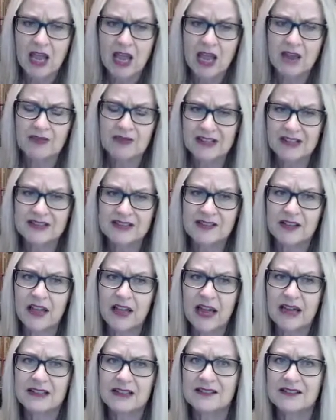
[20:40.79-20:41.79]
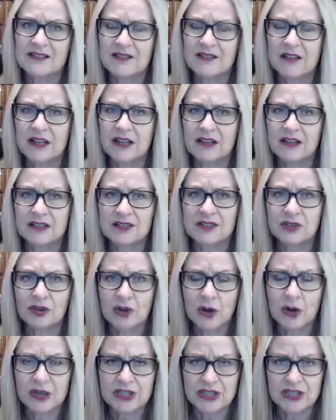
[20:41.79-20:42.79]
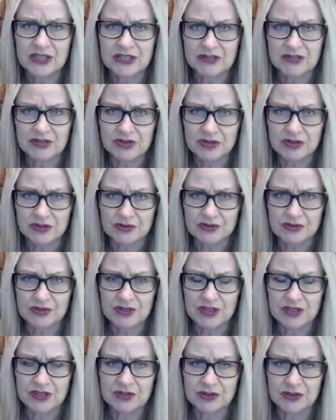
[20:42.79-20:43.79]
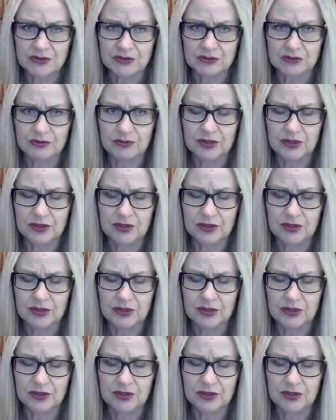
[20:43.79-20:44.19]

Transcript: If that's the case, then it's not going to induce into